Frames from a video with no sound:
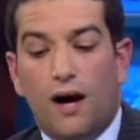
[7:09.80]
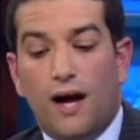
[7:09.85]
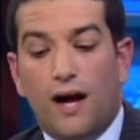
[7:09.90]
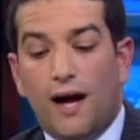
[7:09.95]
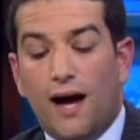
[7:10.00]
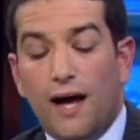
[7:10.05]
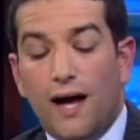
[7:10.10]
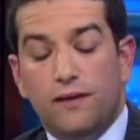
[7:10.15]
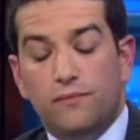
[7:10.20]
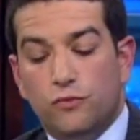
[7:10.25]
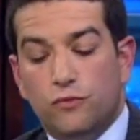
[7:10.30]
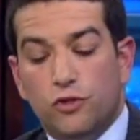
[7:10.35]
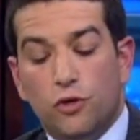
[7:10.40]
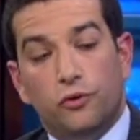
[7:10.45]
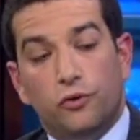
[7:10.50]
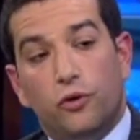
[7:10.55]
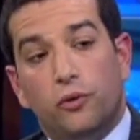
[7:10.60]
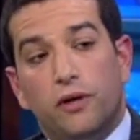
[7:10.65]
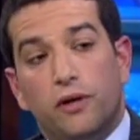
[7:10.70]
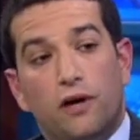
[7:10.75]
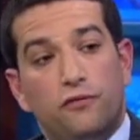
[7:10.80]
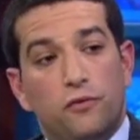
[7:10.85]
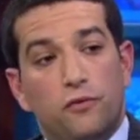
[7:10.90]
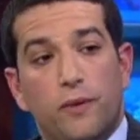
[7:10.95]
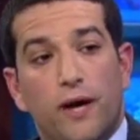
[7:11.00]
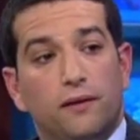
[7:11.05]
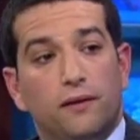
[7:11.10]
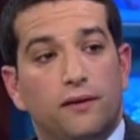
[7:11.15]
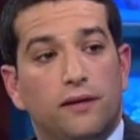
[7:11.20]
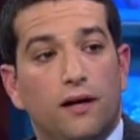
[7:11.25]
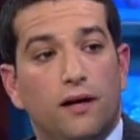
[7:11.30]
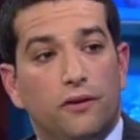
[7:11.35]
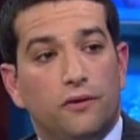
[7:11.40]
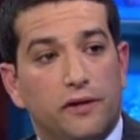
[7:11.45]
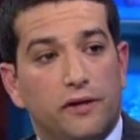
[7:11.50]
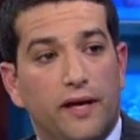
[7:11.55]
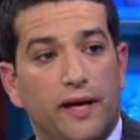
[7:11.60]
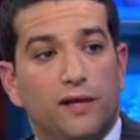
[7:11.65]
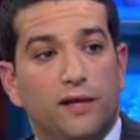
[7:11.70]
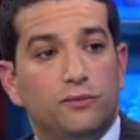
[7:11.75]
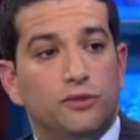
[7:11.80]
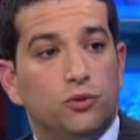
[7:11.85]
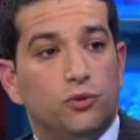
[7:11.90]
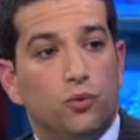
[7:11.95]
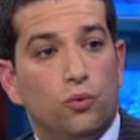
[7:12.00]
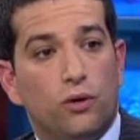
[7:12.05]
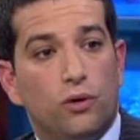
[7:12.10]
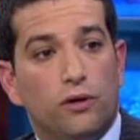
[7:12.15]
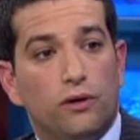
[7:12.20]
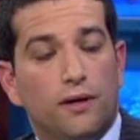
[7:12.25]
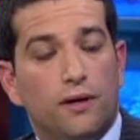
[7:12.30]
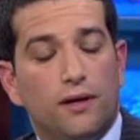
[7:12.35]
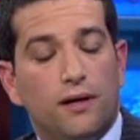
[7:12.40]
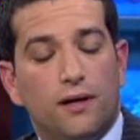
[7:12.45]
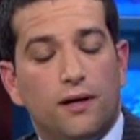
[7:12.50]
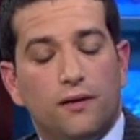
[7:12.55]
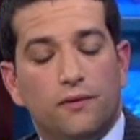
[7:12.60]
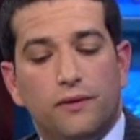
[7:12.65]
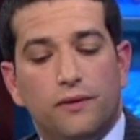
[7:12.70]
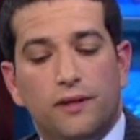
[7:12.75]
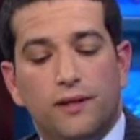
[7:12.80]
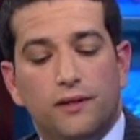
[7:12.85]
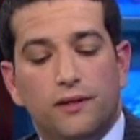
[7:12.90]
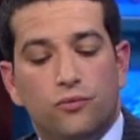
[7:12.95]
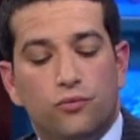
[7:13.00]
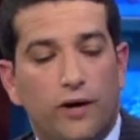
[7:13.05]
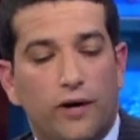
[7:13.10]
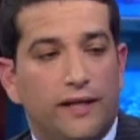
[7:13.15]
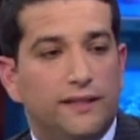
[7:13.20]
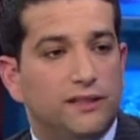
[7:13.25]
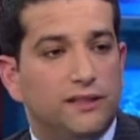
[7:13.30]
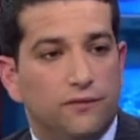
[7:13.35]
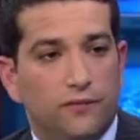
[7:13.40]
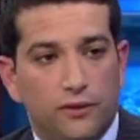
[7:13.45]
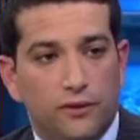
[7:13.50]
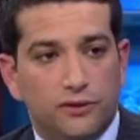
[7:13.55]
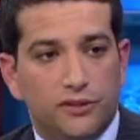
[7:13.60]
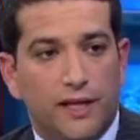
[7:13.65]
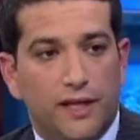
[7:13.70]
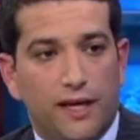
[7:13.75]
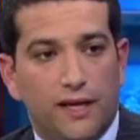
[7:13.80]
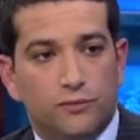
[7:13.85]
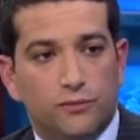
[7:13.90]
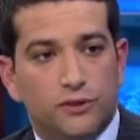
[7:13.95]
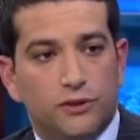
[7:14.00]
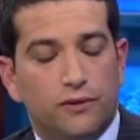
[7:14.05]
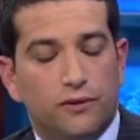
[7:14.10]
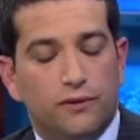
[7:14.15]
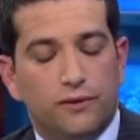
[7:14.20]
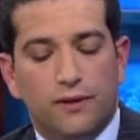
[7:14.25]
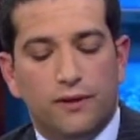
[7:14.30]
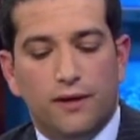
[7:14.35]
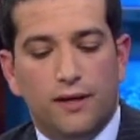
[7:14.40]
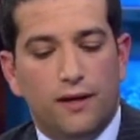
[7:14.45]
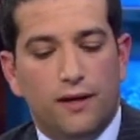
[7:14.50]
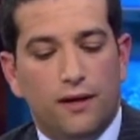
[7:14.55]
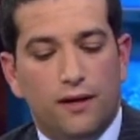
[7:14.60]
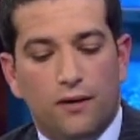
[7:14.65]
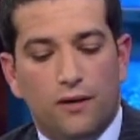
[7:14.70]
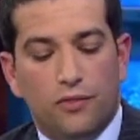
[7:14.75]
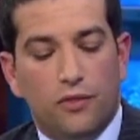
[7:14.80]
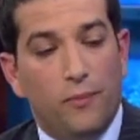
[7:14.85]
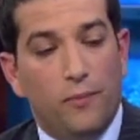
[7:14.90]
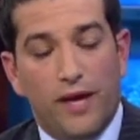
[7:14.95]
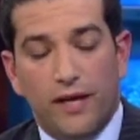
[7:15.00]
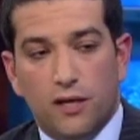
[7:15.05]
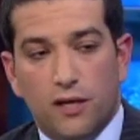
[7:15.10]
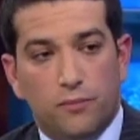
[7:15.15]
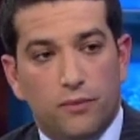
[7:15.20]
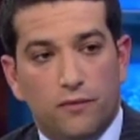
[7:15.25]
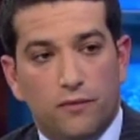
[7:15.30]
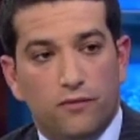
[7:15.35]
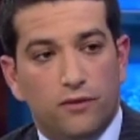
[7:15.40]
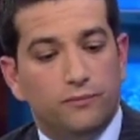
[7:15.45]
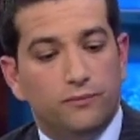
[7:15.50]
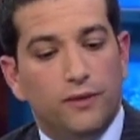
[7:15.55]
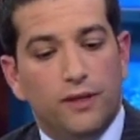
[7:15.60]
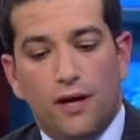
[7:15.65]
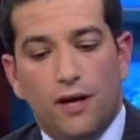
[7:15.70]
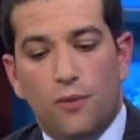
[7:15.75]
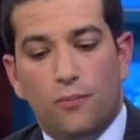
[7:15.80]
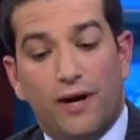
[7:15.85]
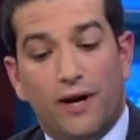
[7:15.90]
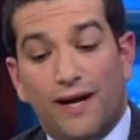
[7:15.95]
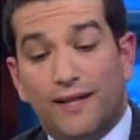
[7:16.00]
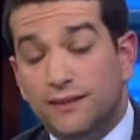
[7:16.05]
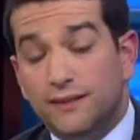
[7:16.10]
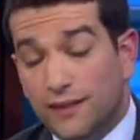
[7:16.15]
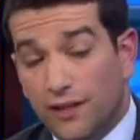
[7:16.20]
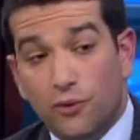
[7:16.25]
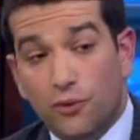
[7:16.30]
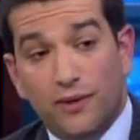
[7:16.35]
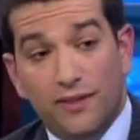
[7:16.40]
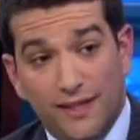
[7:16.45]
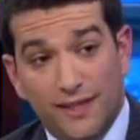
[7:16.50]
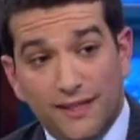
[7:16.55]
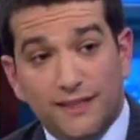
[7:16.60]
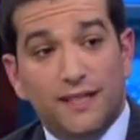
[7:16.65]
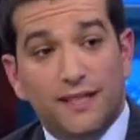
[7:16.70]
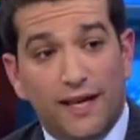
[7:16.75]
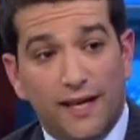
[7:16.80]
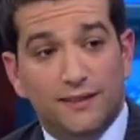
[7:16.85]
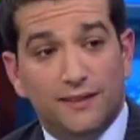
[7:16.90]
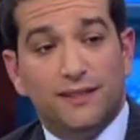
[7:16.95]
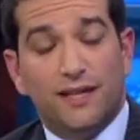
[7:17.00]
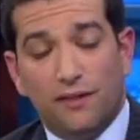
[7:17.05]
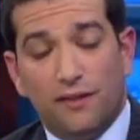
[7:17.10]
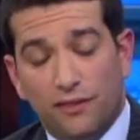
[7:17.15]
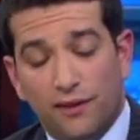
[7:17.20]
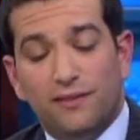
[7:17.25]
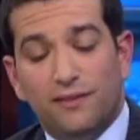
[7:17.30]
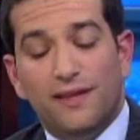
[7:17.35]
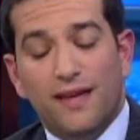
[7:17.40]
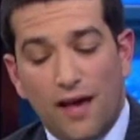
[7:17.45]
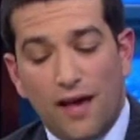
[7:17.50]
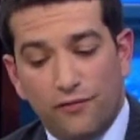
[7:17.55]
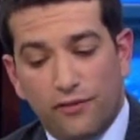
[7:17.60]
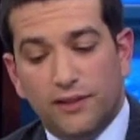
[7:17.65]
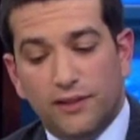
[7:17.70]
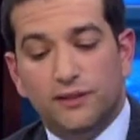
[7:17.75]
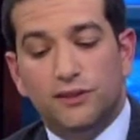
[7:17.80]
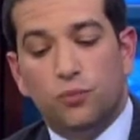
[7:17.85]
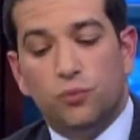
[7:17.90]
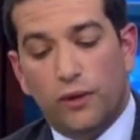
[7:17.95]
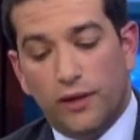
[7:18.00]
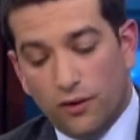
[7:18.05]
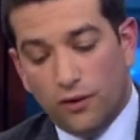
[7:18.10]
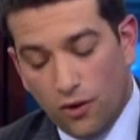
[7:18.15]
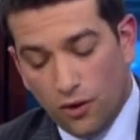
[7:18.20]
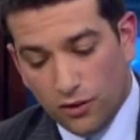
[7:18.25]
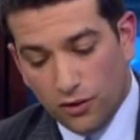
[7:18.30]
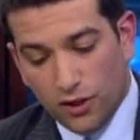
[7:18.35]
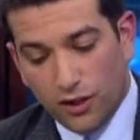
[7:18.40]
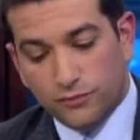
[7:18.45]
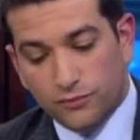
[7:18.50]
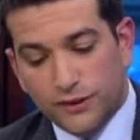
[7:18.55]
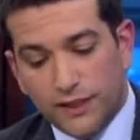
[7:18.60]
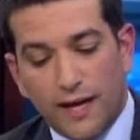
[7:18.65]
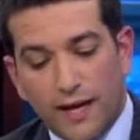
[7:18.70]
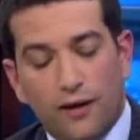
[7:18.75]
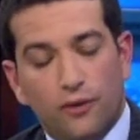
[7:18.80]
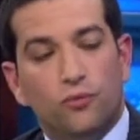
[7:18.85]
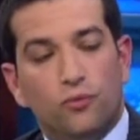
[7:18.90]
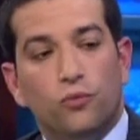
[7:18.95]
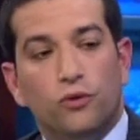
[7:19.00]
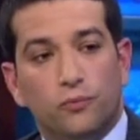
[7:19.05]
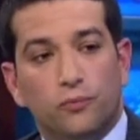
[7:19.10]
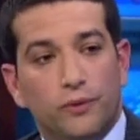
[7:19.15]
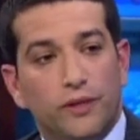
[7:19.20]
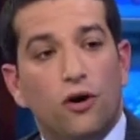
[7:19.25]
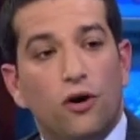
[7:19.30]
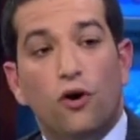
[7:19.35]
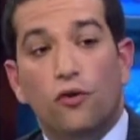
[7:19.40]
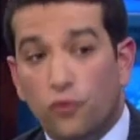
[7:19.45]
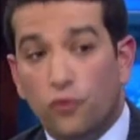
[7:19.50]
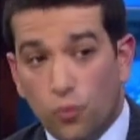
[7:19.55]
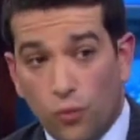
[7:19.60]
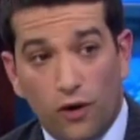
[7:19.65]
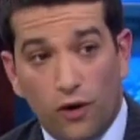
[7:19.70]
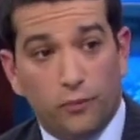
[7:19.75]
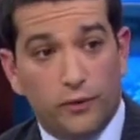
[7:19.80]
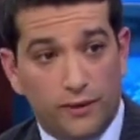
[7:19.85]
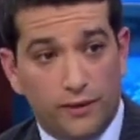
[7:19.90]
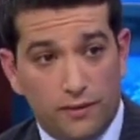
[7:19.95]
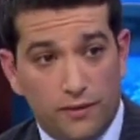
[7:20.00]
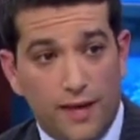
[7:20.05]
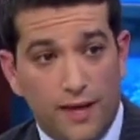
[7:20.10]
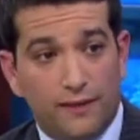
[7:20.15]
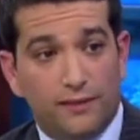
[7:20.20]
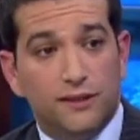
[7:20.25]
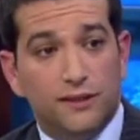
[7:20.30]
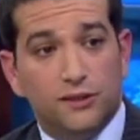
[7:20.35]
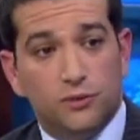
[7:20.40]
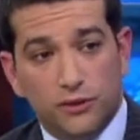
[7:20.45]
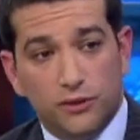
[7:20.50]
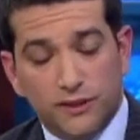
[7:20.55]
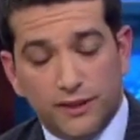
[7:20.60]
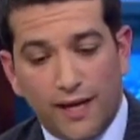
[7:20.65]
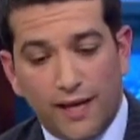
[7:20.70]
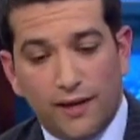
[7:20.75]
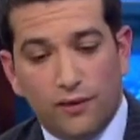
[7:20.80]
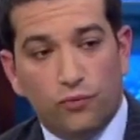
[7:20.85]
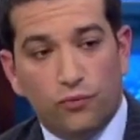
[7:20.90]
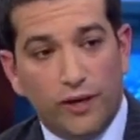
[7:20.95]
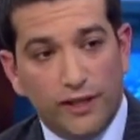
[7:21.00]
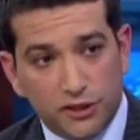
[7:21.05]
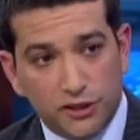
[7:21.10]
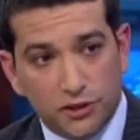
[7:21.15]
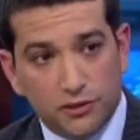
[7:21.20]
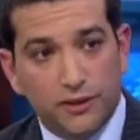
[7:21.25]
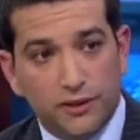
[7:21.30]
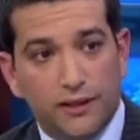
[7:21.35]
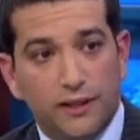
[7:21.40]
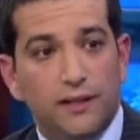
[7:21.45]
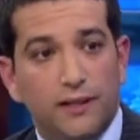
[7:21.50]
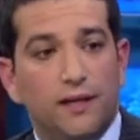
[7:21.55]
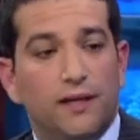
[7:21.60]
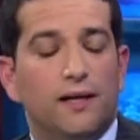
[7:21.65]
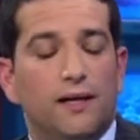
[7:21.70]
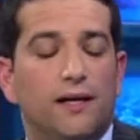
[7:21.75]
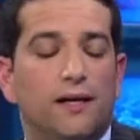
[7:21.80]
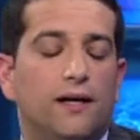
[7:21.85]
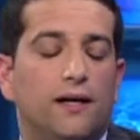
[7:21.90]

I don't know enough about the other camps or the race of those camps or the makeup of them, but I can tell you in this case, I think the evidence, when it all comes out, will be overwhelming that this was a racially